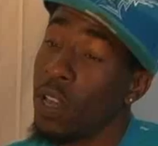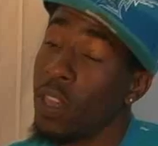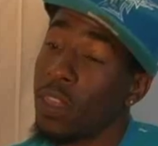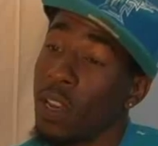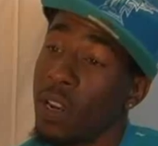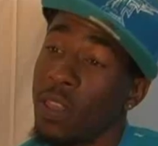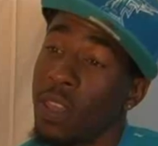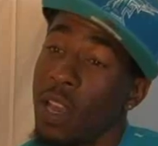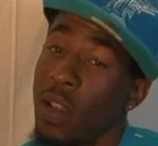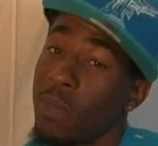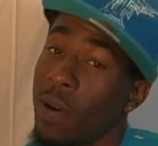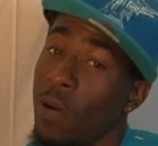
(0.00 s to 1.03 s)
another thing to
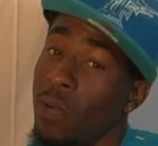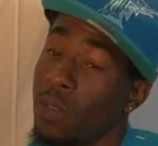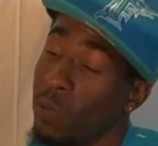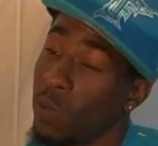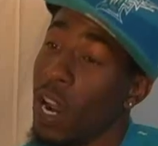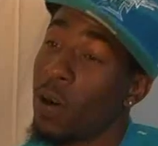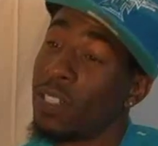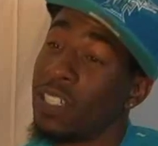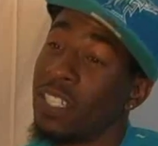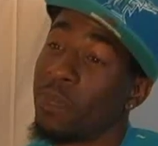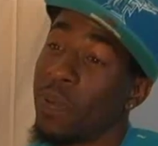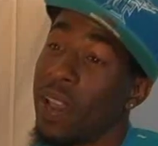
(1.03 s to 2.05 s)
think about was when I was
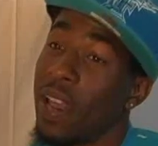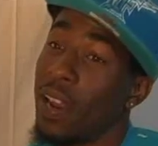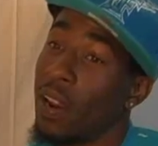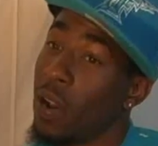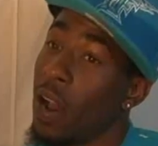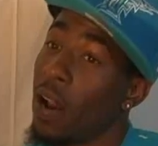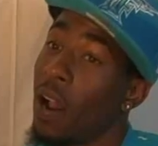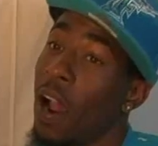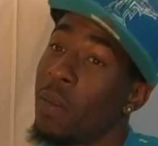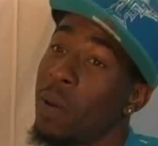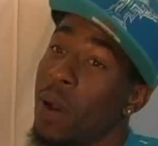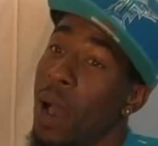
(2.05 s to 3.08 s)
in Japan. And
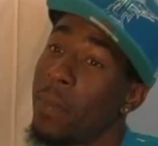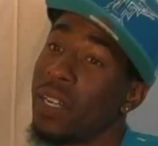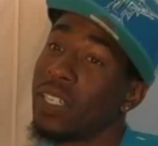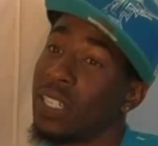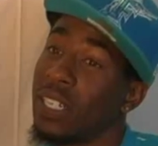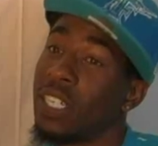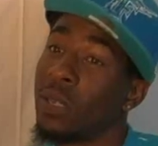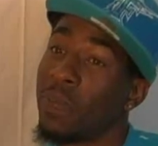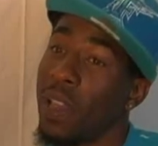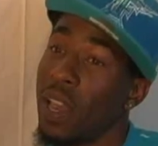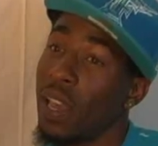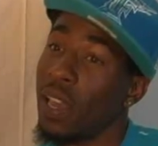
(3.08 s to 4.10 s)
I remember I mentioned in
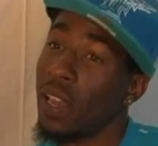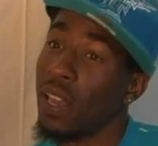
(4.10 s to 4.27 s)
Japan